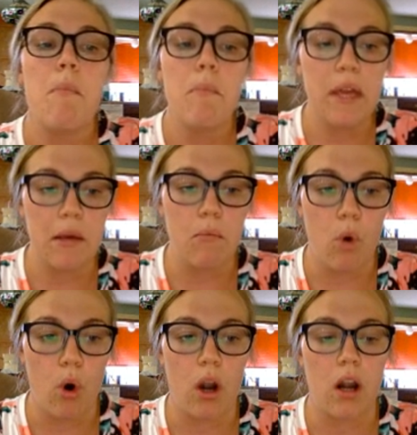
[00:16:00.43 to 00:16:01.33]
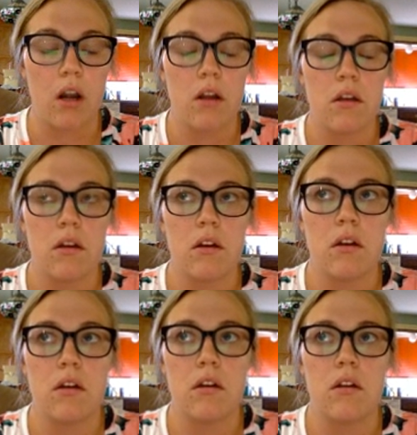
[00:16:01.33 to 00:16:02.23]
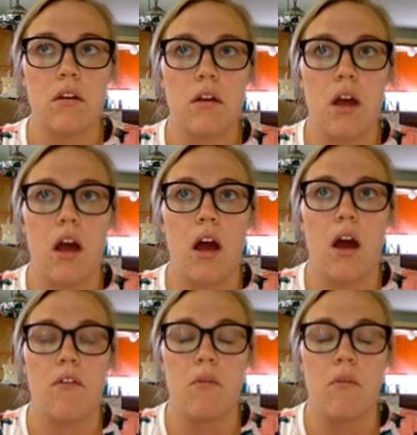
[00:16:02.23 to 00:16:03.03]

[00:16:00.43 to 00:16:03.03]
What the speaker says: be more of